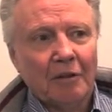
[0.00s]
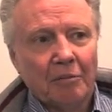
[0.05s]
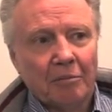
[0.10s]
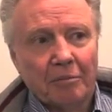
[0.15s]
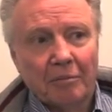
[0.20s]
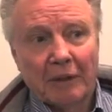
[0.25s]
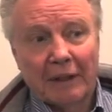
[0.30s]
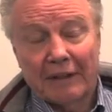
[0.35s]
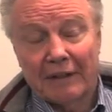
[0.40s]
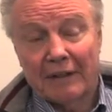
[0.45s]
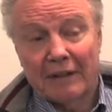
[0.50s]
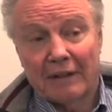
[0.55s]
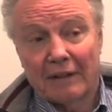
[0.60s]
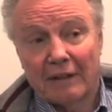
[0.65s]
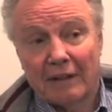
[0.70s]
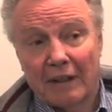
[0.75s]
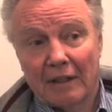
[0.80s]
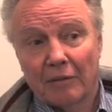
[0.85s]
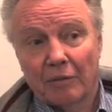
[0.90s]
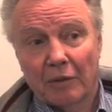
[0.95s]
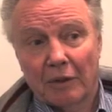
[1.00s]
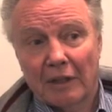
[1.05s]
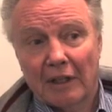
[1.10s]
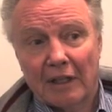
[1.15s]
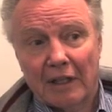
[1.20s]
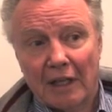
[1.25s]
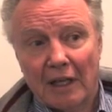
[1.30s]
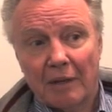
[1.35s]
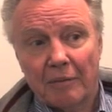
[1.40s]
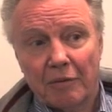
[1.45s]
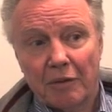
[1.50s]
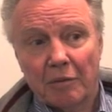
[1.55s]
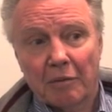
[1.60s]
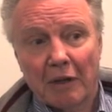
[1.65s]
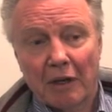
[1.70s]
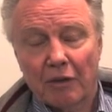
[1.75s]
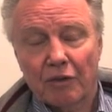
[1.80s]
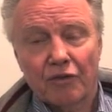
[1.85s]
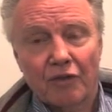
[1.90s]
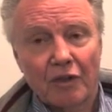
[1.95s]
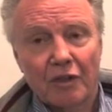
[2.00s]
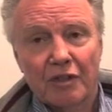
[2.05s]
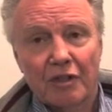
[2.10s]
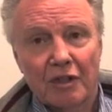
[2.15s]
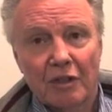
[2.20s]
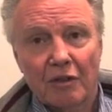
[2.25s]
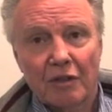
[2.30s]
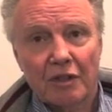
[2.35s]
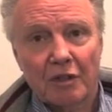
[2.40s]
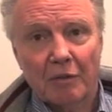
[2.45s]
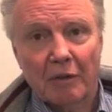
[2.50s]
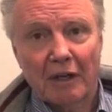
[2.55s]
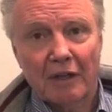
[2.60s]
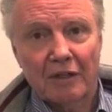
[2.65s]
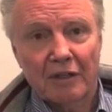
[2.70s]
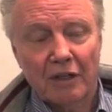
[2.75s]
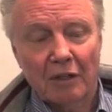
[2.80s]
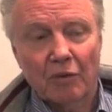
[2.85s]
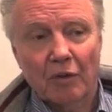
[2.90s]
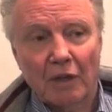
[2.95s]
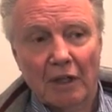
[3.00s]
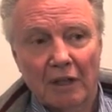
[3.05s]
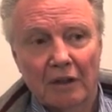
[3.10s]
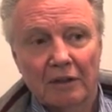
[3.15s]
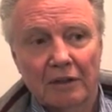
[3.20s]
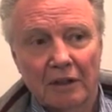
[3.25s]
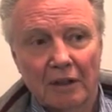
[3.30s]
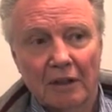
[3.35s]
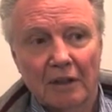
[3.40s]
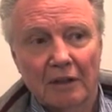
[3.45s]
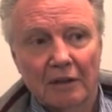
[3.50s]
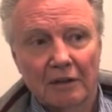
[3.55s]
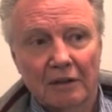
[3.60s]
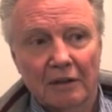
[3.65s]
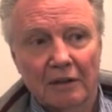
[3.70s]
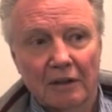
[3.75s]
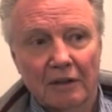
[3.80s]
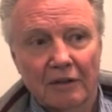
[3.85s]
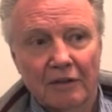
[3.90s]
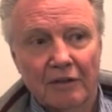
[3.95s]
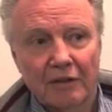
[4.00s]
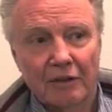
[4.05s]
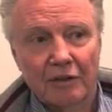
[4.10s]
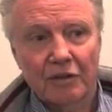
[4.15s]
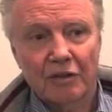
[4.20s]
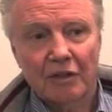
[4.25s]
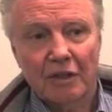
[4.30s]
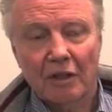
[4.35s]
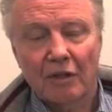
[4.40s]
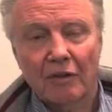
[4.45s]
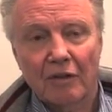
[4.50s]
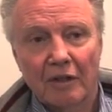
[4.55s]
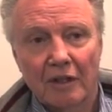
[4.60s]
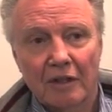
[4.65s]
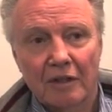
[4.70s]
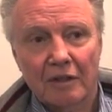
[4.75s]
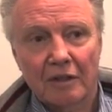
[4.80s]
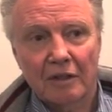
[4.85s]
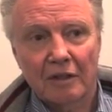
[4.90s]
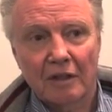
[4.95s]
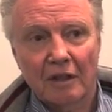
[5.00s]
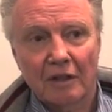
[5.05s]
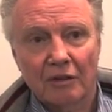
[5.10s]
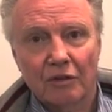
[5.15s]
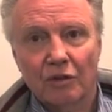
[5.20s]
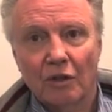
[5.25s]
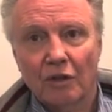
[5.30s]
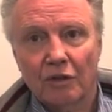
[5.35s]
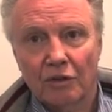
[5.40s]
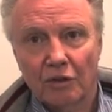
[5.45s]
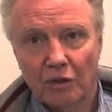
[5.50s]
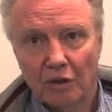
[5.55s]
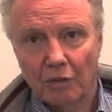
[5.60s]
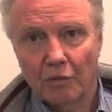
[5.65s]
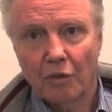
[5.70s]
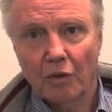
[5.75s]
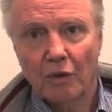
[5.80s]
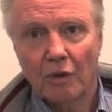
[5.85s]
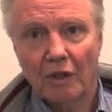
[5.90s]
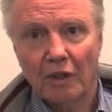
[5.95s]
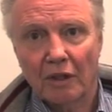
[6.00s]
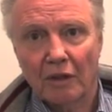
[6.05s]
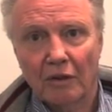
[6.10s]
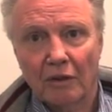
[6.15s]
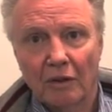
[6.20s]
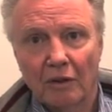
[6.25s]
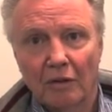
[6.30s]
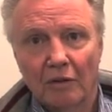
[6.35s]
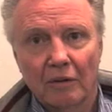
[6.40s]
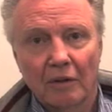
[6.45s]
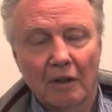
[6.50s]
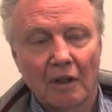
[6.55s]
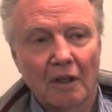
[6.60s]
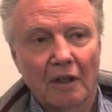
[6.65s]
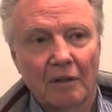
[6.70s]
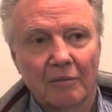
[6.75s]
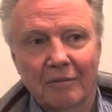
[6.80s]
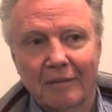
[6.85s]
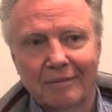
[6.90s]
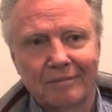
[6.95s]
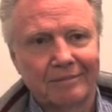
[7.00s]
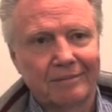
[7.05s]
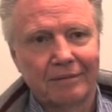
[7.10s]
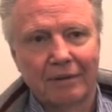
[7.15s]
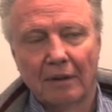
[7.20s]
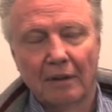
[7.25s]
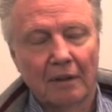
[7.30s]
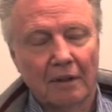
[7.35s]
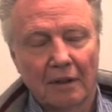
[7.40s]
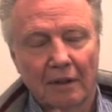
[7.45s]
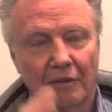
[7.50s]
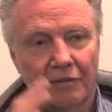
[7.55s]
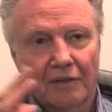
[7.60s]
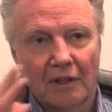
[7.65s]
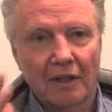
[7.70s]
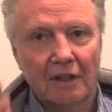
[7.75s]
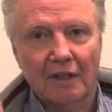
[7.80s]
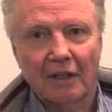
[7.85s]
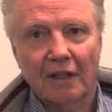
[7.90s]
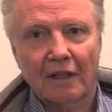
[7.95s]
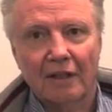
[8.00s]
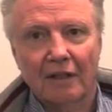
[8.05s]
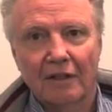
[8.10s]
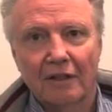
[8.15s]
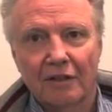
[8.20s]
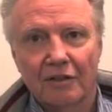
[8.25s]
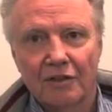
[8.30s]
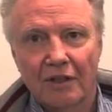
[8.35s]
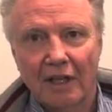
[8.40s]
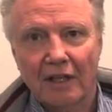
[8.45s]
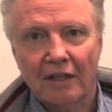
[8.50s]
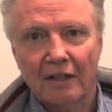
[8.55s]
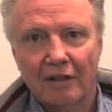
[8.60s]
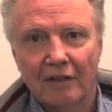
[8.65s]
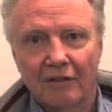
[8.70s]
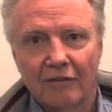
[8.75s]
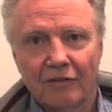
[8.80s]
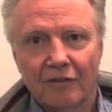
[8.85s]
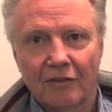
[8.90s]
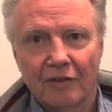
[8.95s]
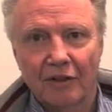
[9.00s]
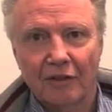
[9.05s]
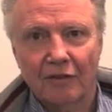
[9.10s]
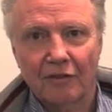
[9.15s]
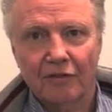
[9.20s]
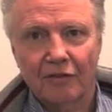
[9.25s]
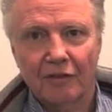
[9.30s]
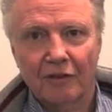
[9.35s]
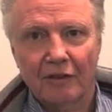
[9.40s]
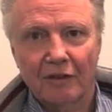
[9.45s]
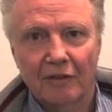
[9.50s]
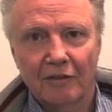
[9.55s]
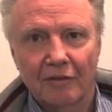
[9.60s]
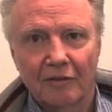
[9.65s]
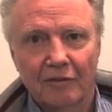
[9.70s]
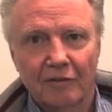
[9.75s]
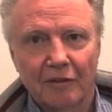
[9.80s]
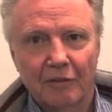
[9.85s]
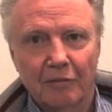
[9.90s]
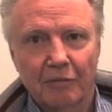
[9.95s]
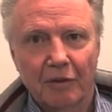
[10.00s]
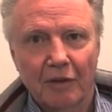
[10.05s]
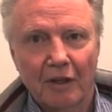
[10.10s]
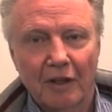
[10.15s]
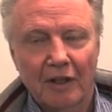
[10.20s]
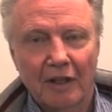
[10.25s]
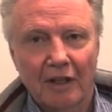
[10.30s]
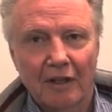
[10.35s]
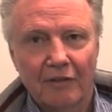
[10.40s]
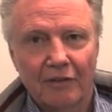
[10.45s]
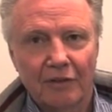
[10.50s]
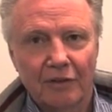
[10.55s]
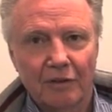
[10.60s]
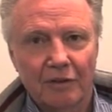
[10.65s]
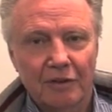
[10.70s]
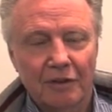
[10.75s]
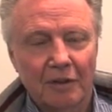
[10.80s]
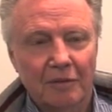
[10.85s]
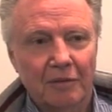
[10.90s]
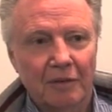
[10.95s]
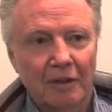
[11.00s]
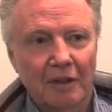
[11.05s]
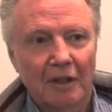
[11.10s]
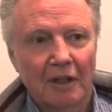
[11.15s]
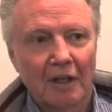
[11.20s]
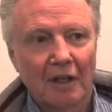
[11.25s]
But then when they came to me, I was very serious about it. I said, well, I'll consider this and I'll talk to you in the morning, I sounded like an executive, from Park Avenue or something.